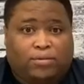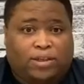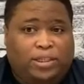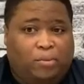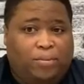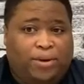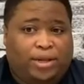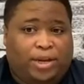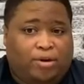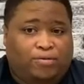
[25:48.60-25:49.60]
some
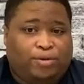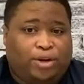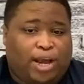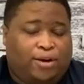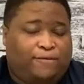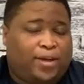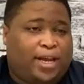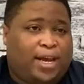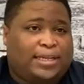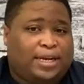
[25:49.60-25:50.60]
women don't, you know, they don't fit
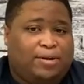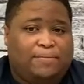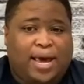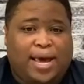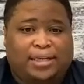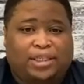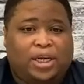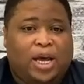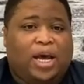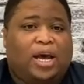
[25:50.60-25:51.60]
in, they don't mesh,
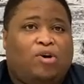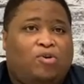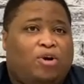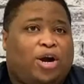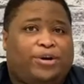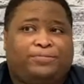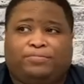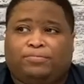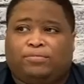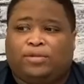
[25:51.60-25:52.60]
or,
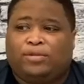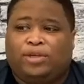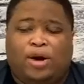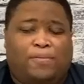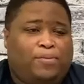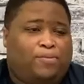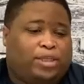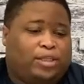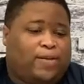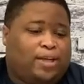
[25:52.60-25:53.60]
you know, people want
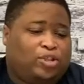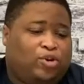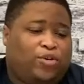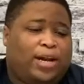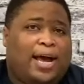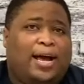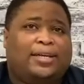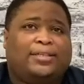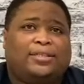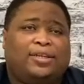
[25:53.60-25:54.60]
these fake
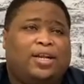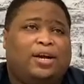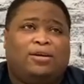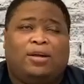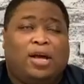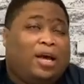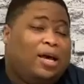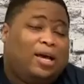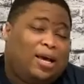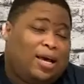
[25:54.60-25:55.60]
storylines, you know.
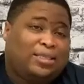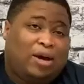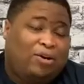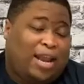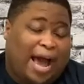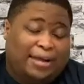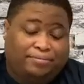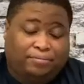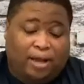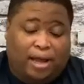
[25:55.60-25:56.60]
It's a whole lot.
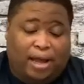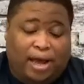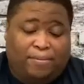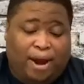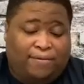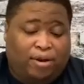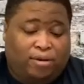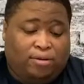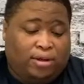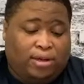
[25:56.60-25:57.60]

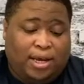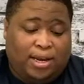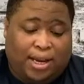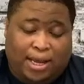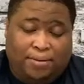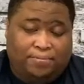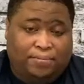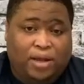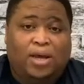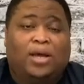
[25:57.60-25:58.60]
Bravo, get Nene,
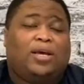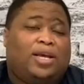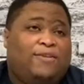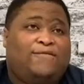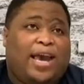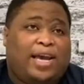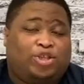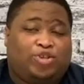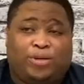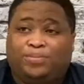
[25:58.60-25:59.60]
get
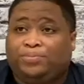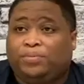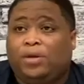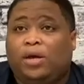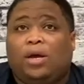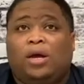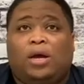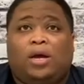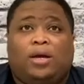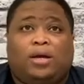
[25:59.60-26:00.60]
Phaedra.
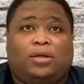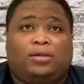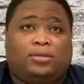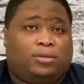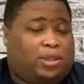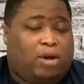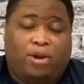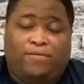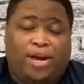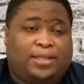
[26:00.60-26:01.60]
Say
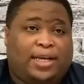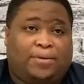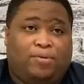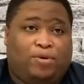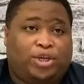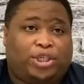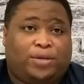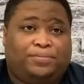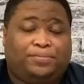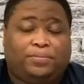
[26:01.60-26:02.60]
whatever you got to say to Portia,